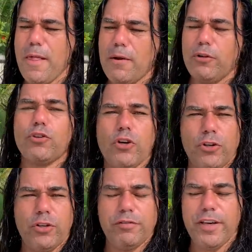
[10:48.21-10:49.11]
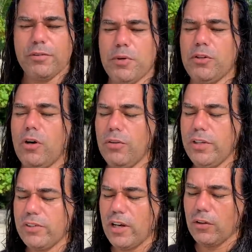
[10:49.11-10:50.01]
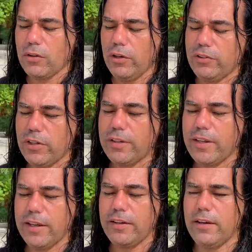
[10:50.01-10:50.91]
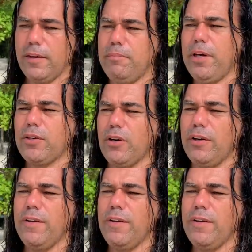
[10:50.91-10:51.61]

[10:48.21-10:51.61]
return on investment on these altcoins, than um, Bitcoin.